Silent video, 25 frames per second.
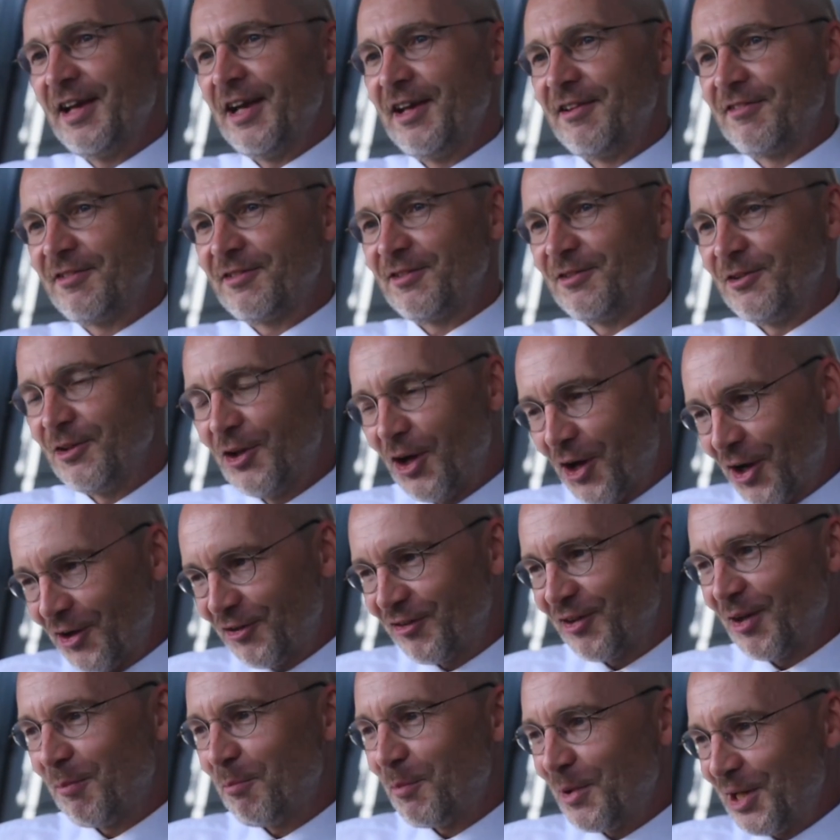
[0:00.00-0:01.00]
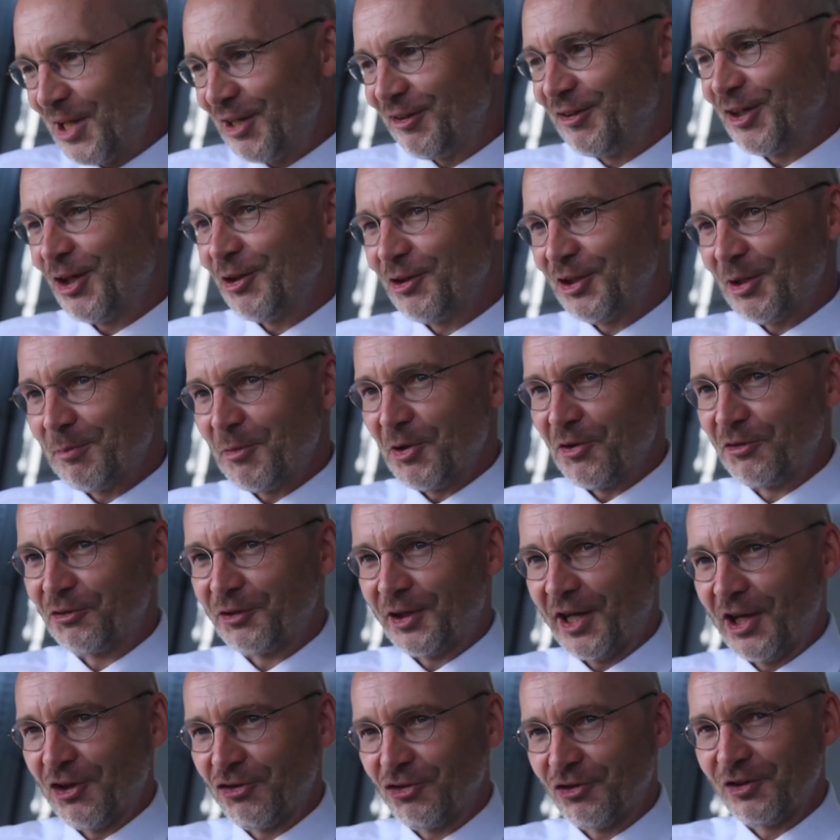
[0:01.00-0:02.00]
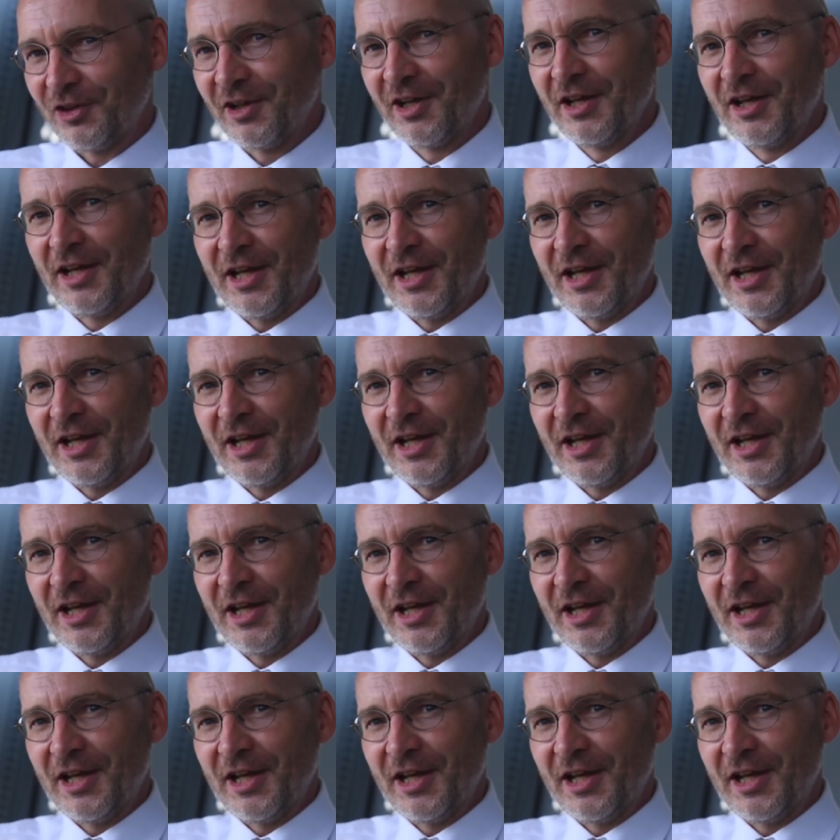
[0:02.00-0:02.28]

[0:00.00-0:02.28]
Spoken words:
it's not a military demonstration.